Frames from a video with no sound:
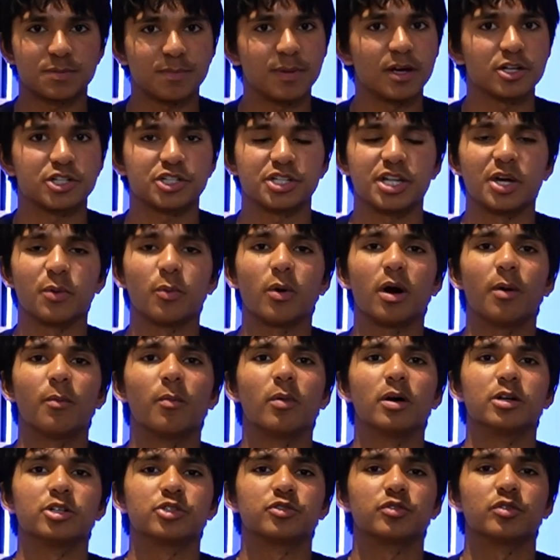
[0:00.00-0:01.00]
especially their
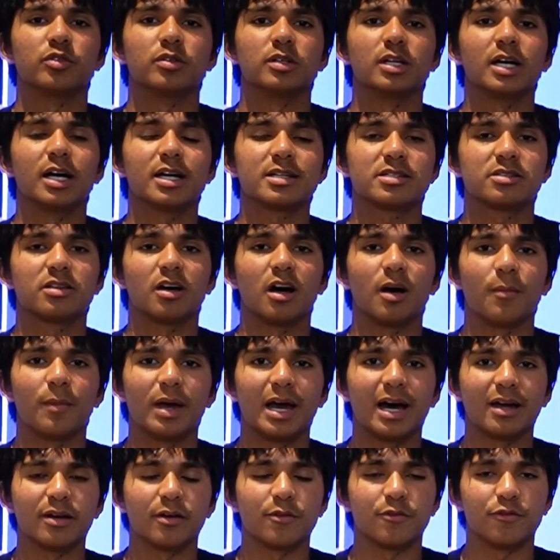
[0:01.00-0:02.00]
1-1 draw last time
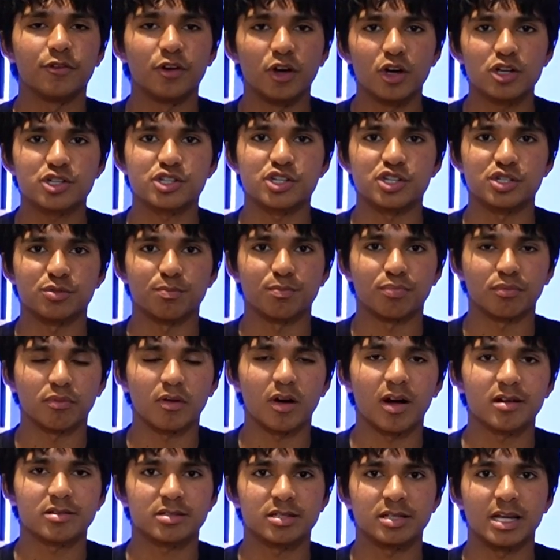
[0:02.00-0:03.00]
out versus
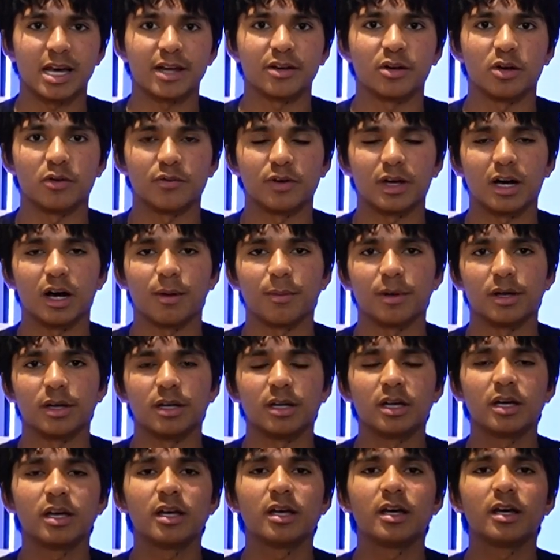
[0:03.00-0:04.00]
Brighton and Hove
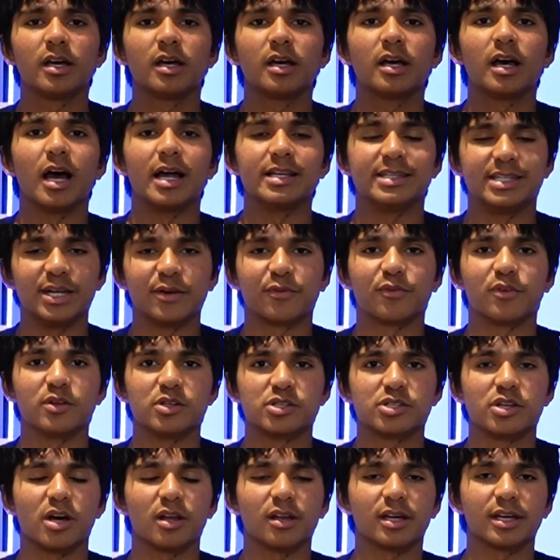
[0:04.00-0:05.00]
Albion. A different
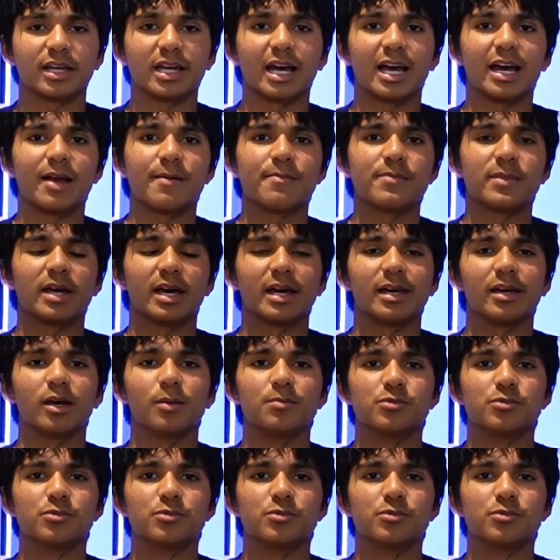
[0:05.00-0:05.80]
style of game. They